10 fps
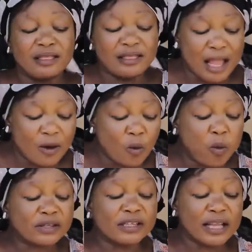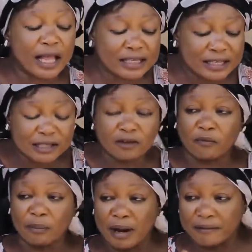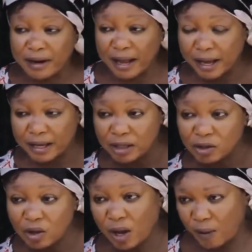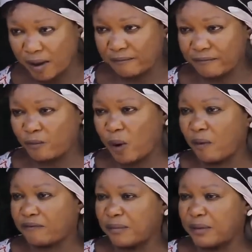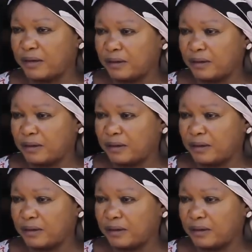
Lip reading: Then what is the essence of marrying her into our family?